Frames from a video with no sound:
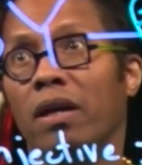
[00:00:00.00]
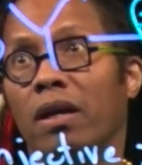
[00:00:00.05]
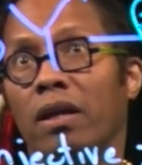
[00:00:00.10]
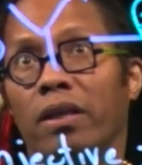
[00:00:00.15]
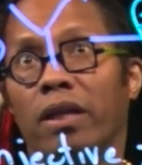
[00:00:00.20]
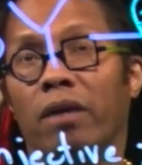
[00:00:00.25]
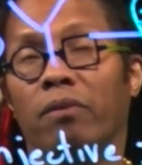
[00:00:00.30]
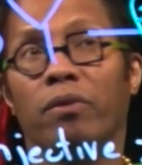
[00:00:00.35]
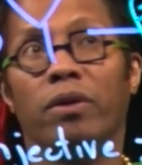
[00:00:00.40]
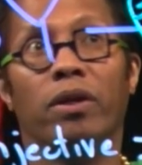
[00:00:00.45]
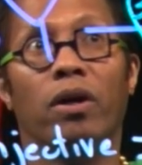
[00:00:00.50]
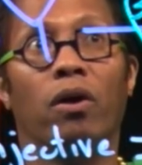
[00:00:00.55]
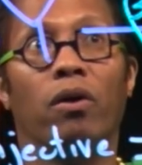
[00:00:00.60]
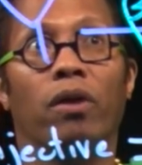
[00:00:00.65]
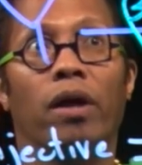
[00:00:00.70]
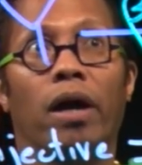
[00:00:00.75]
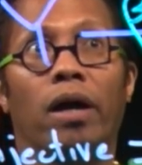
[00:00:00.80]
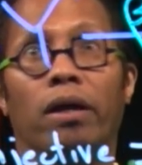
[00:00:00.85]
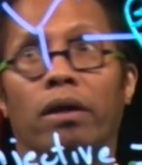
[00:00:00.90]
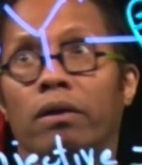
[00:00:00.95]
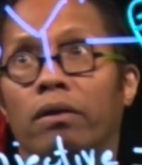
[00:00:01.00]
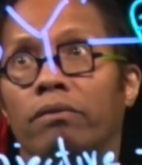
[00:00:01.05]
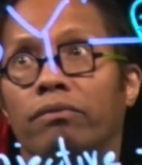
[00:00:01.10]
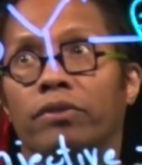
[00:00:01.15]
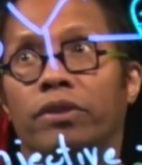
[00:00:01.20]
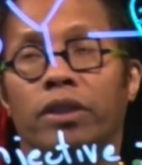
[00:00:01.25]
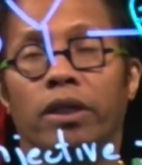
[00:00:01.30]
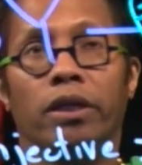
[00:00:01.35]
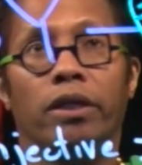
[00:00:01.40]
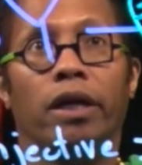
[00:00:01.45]
then we know that if
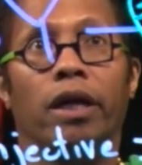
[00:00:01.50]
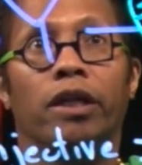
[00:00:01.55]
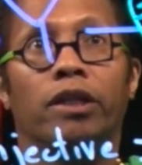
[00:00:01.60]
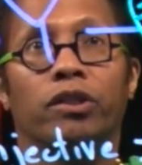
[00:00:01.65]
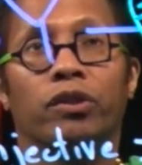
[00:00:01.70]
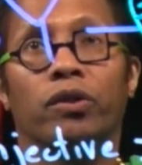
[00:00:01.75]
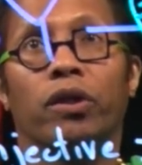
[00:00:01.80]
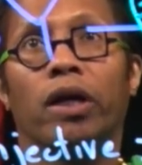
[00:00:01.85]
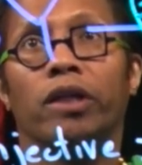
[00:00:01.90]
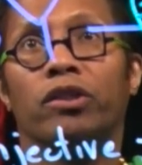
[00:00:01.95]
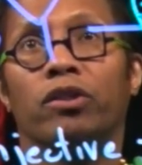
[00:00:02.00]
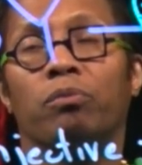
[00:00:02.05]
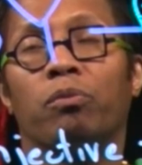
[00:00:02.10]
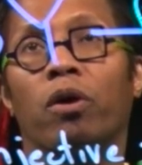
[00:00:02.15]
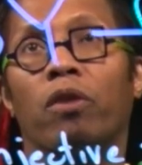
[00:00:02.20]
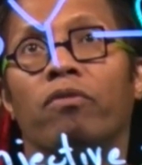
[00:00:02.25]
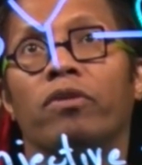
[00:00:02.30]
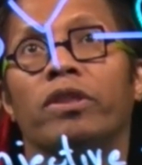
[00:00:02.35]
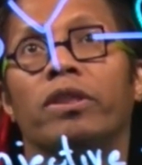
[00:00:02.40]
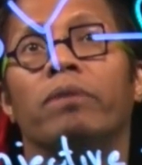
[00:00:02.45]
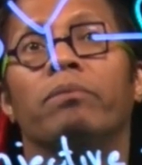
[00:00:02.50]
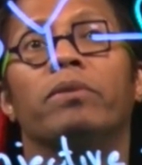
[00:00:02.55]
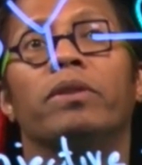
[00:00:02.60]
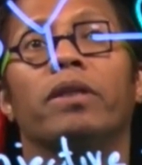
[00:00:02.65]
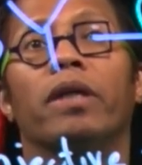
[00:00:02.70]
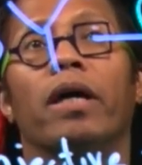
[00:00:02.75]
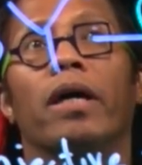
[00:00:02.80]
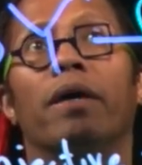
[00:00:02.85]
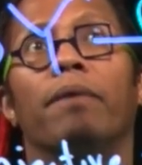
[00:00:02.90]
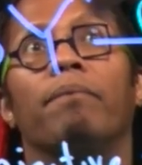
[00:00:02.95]
g and h are isomorphisms,
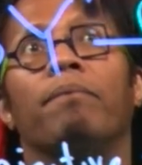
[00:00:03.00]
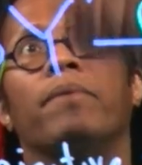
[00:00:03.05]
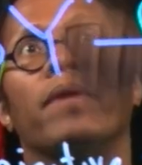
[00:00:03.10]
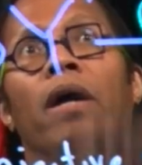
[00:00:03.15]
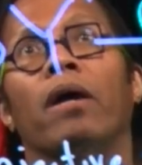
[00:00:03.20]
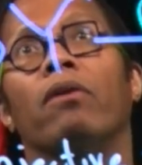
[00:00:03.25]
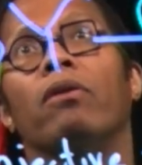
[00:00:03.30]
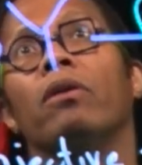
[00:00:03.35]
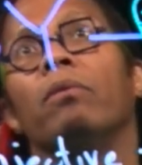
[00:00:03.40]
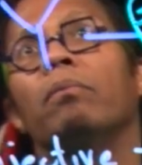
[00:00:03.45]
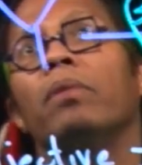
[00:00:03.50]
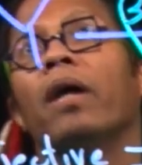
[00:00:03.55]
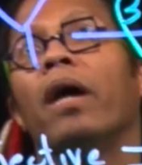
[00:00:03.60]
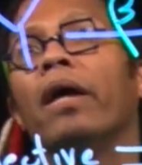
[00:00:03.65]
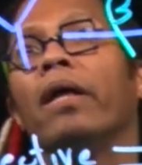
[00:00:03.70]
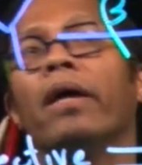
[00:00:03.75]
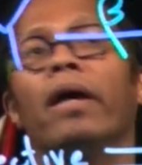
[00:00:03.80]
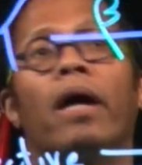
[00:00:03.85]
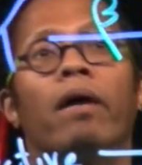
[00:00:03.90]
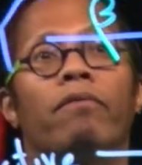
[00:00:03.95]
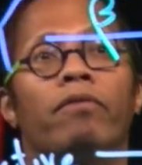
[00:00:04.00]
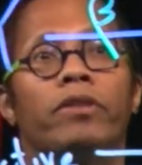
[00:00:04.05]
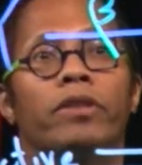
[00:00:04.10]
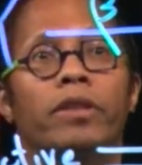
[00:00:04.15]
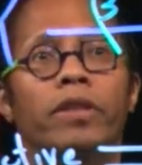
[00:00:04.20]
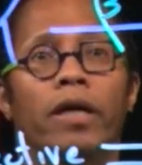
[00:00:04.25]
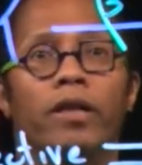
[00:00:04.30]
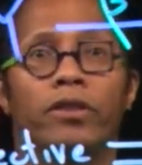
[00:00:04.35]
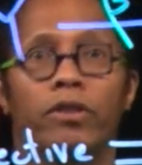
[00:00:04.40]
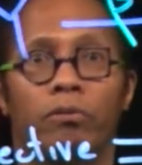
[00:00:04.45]
then that'll imply that f is
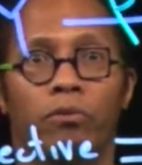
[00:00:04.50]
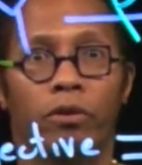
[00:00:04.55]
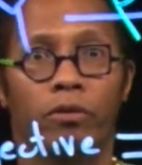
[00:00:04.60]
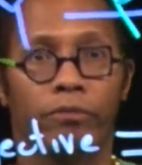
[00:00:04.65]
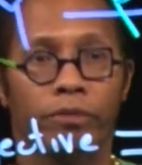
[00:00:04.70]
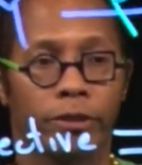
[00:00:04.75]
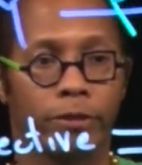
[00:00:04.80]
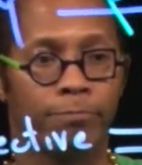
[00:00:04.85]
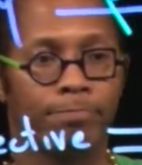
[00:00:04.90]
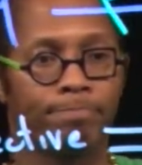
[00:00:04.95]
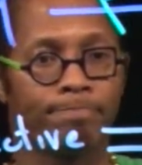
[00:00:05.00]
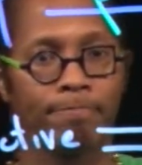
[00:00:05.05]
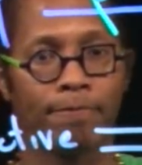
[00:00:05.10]
an isomorphism.